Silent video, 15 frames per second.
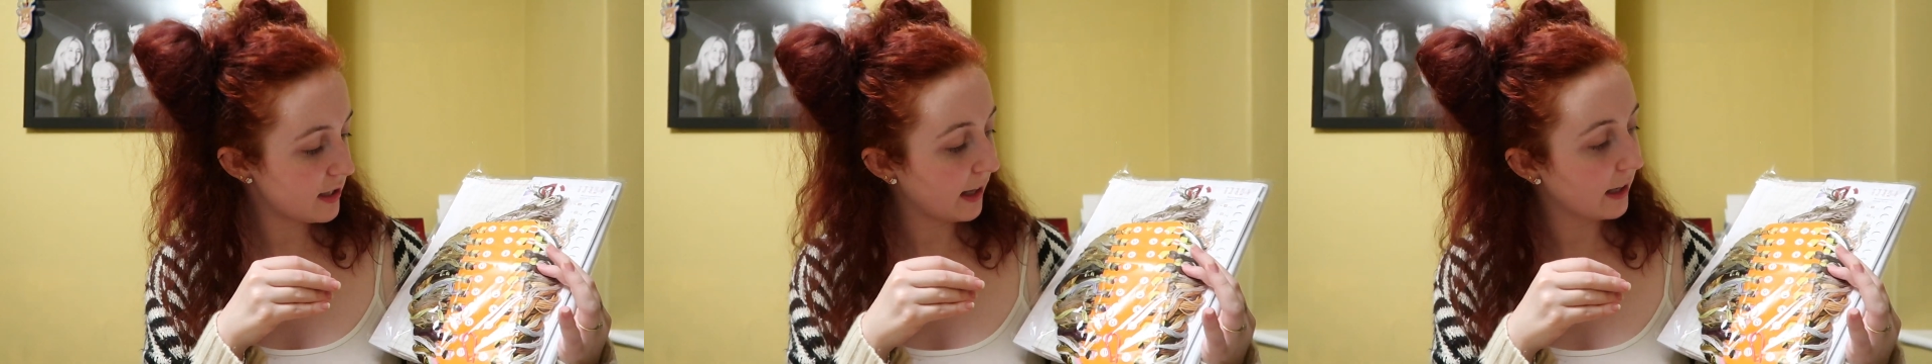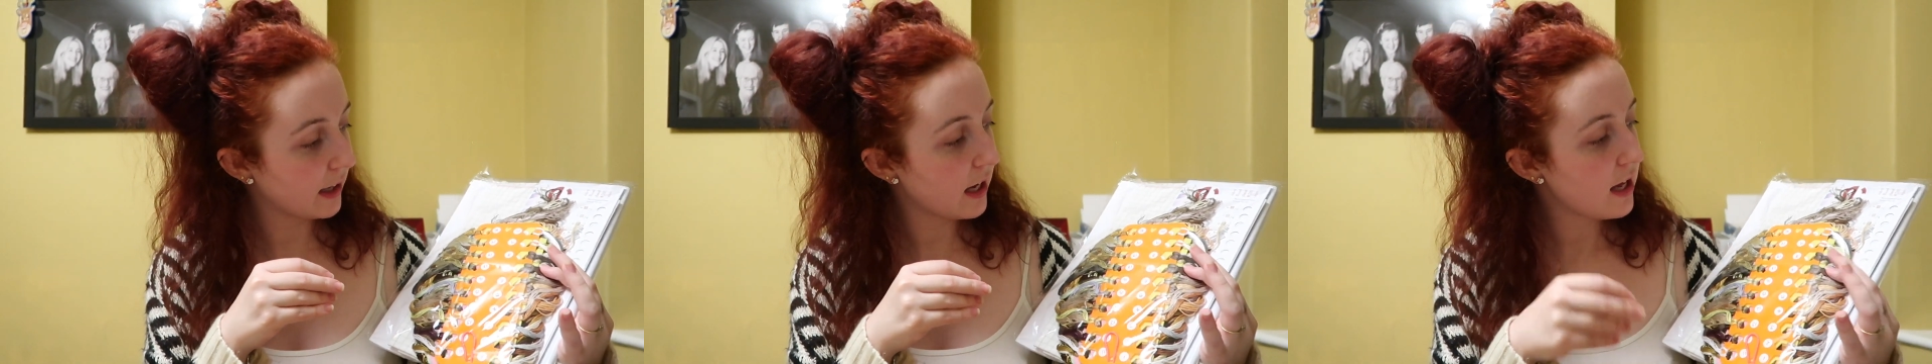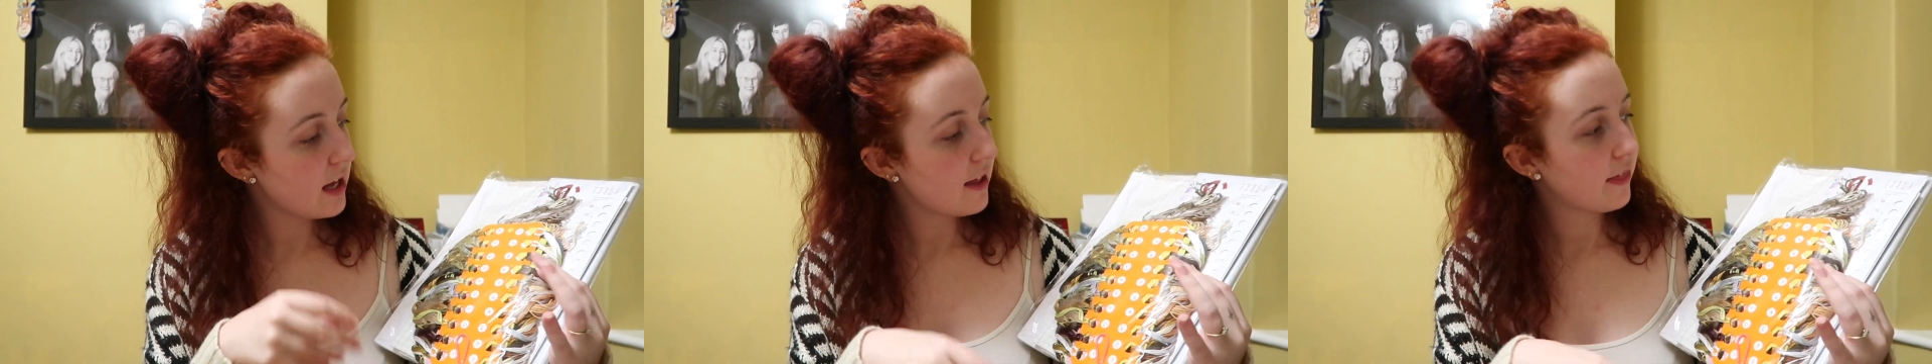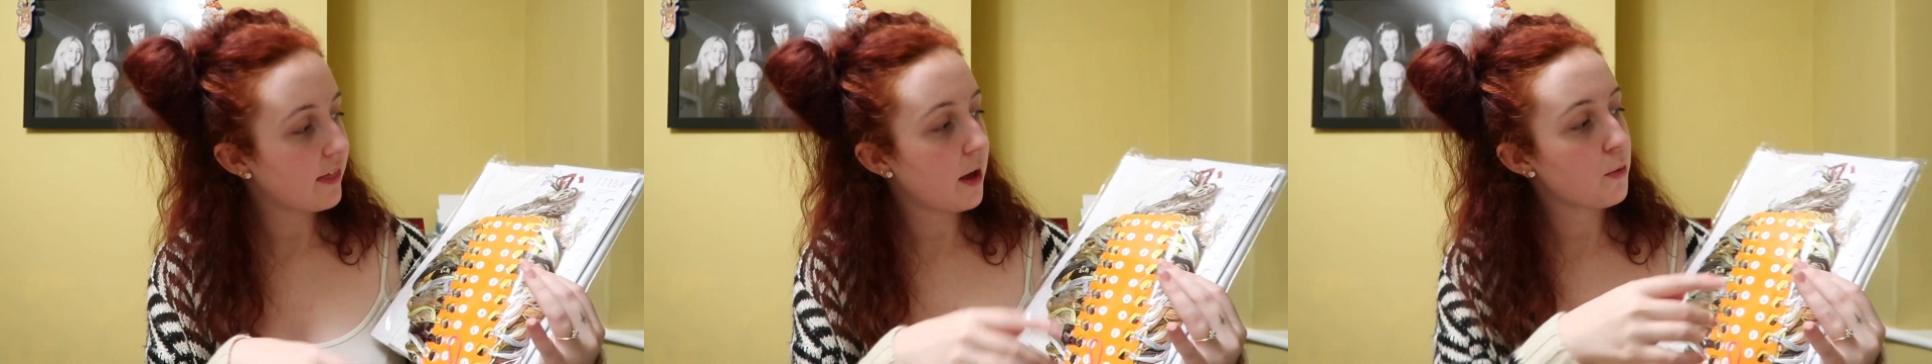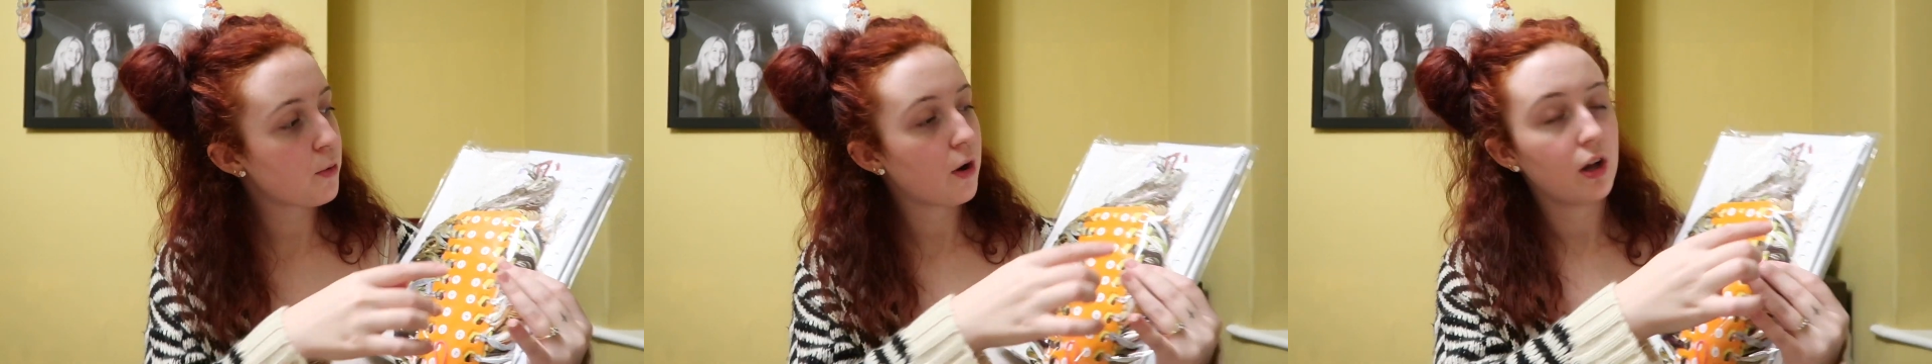like
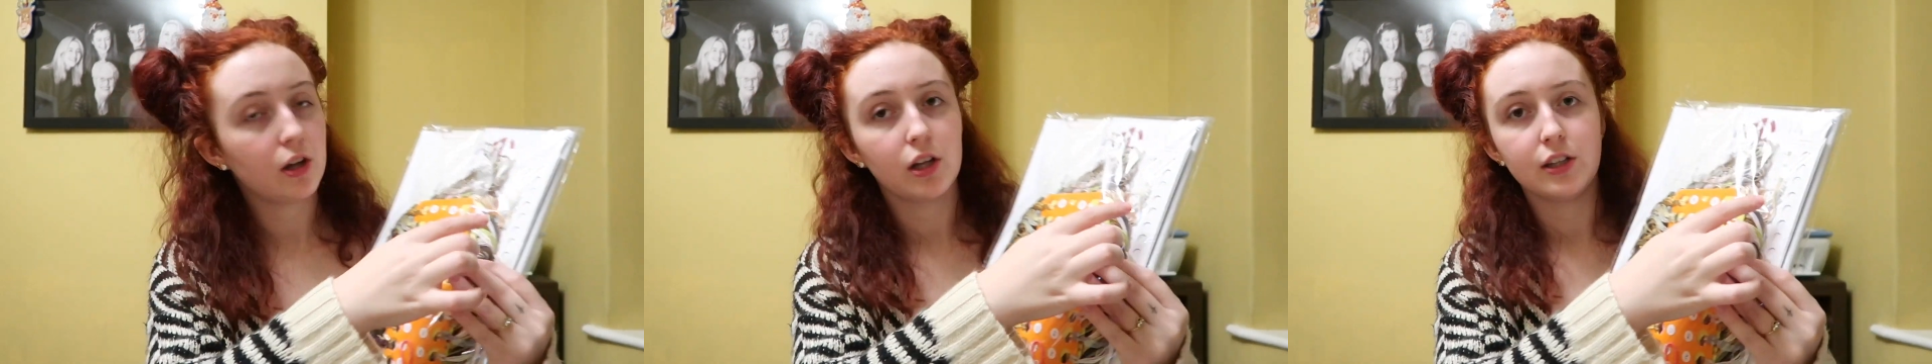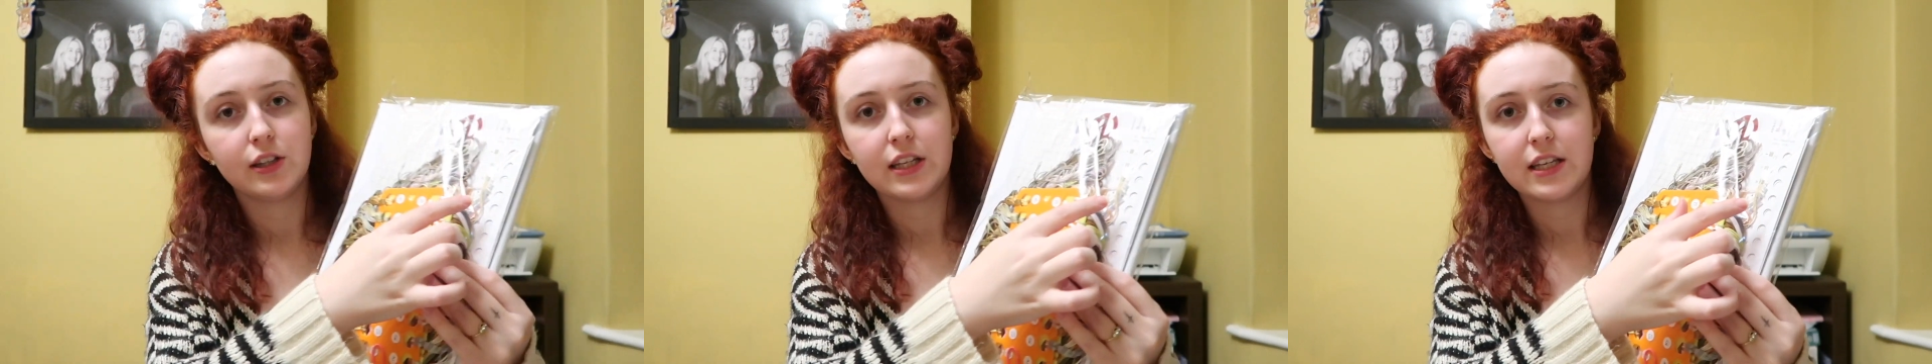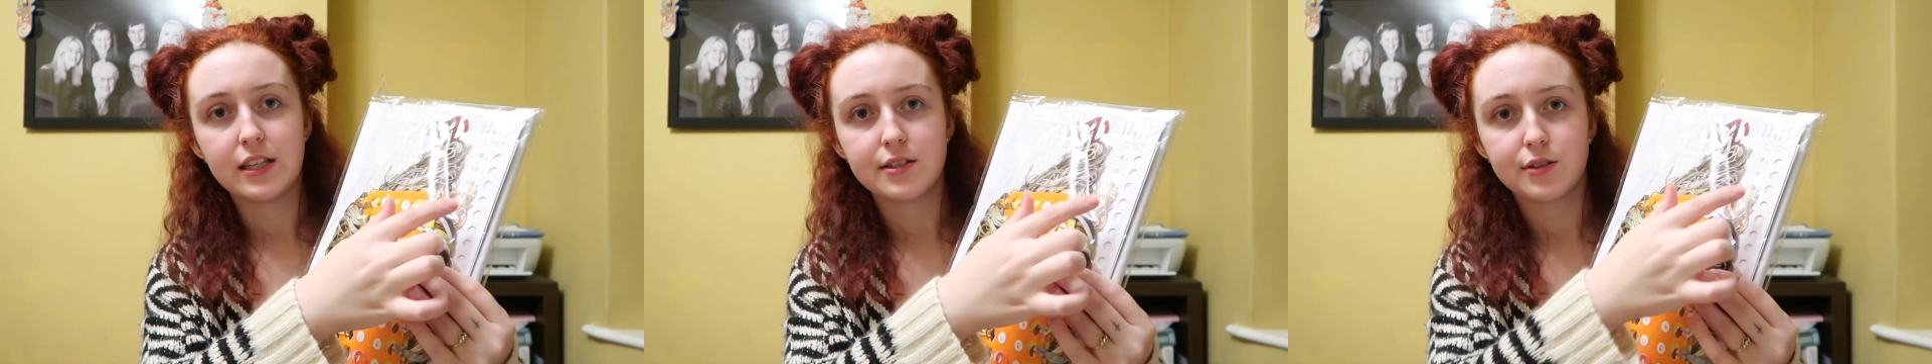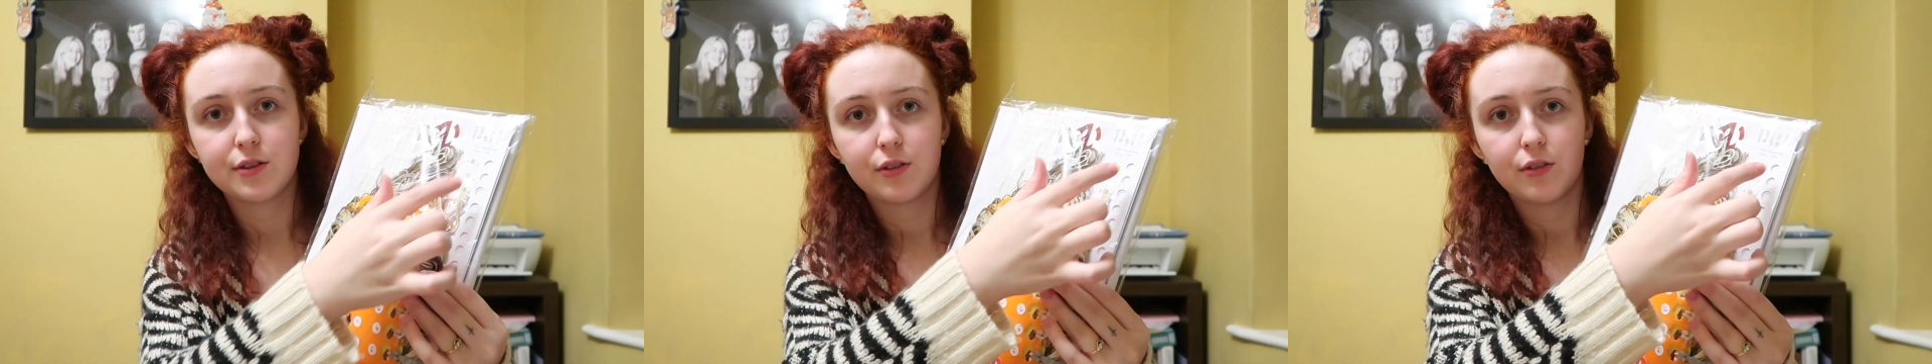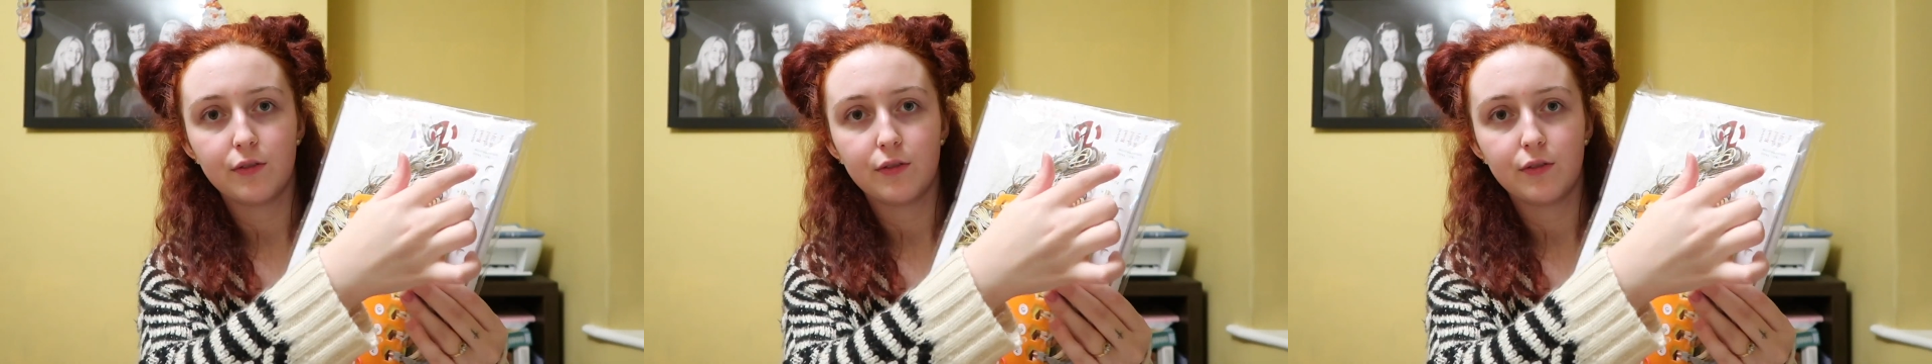they were all on these